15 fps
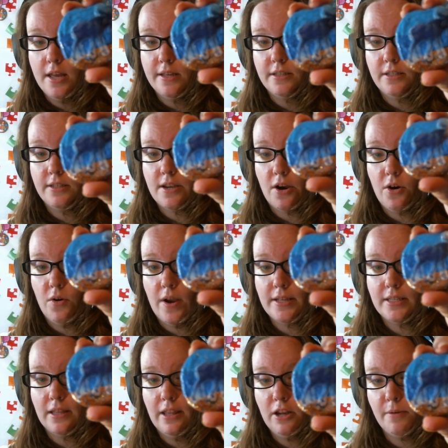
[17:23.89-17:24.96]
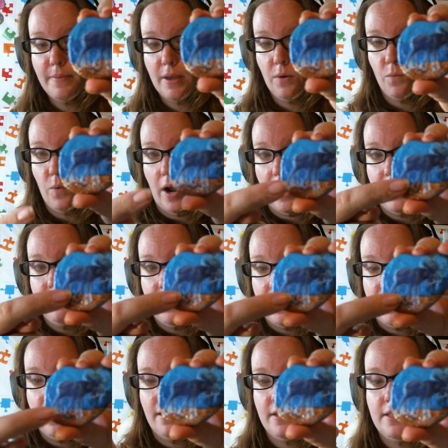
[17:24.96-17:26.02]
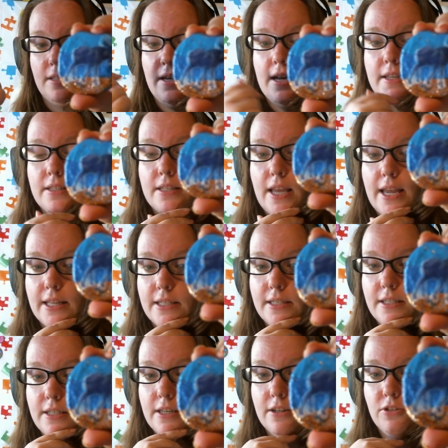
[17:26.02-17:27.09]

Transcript: So it's a little bit white right here. It's because it's still